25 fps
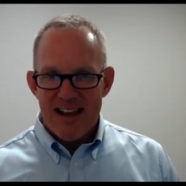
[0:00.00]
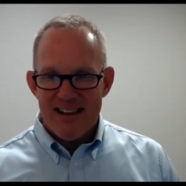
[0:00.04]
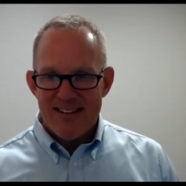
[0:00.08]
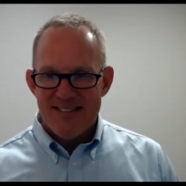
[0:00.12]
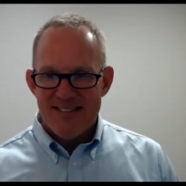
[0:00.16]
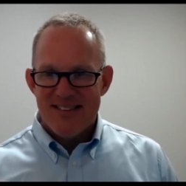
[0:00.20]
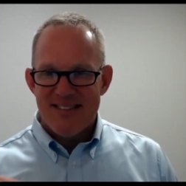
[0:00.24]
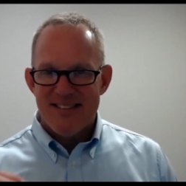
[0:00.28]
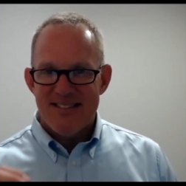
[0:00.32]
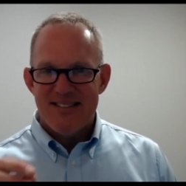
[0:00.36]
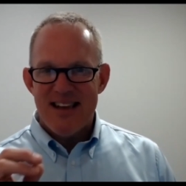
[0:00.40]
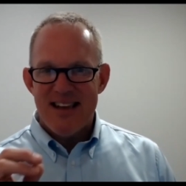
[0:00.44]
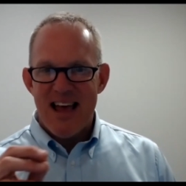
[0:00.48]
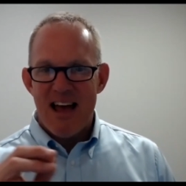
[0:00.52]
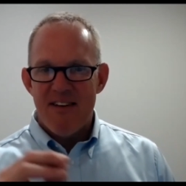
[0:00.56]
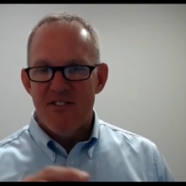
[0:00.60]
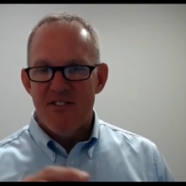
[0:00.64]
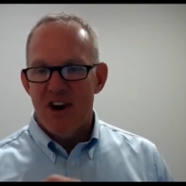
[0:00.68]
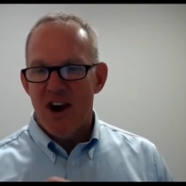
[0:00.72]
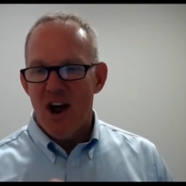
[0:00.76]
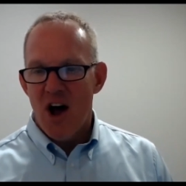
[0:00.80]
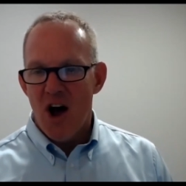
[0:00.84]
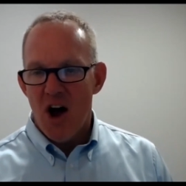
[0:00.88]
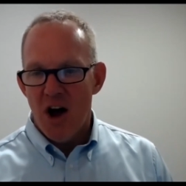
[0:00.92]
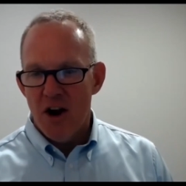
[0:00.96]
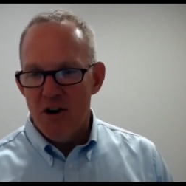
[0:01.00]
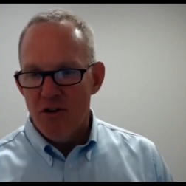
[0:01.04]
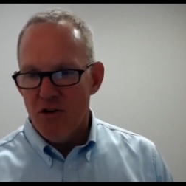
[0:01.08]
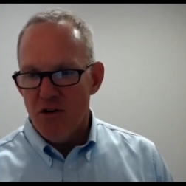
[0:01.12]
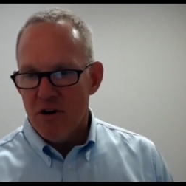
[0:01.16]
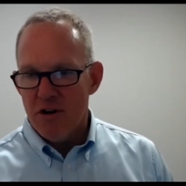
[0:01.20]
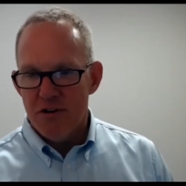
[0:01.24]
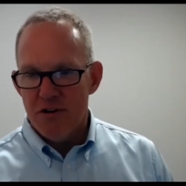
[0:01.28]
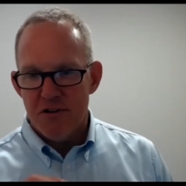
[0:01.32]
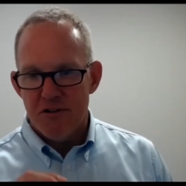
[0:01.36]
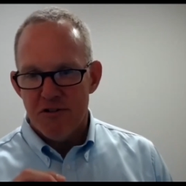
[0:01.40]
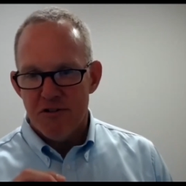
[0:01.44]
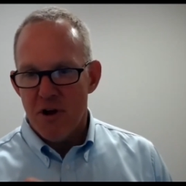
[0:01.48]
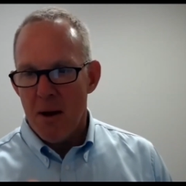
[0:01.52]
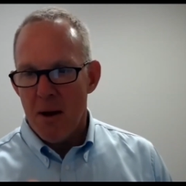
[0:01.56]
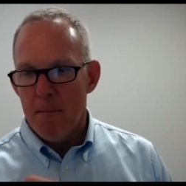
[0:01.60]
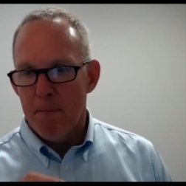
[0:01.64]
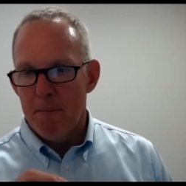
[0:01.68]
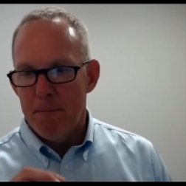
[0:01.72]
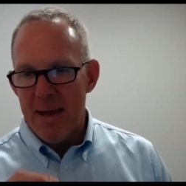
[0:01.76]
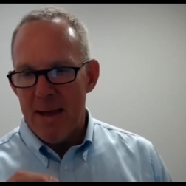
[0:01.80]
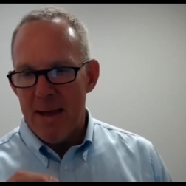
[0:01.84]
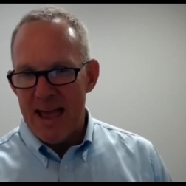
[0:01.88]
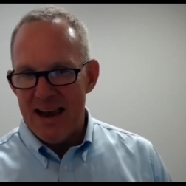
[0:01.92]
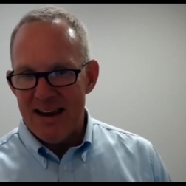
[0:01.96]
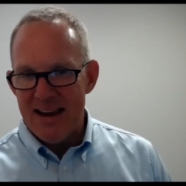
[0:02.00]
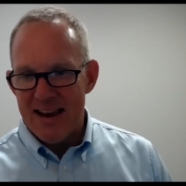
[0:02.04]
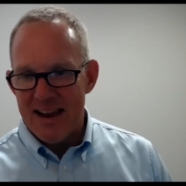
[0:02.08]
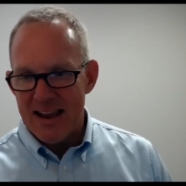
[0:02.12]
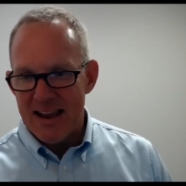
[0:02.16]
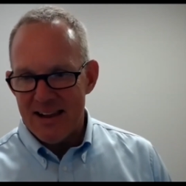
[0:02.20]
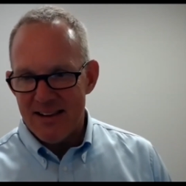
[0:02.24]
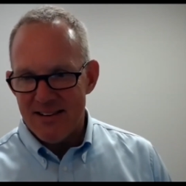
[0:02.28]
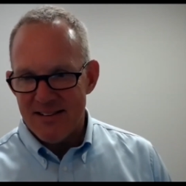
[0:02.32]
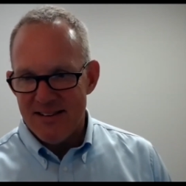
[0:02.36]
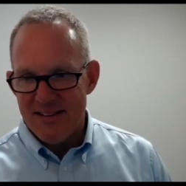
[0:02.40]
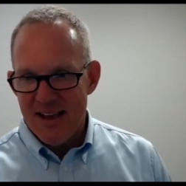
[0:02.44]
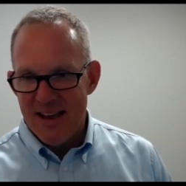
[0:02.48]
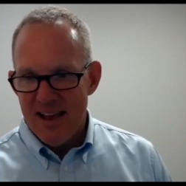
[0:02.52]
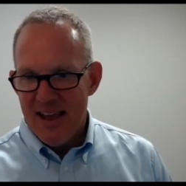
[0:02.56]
700 and some pendings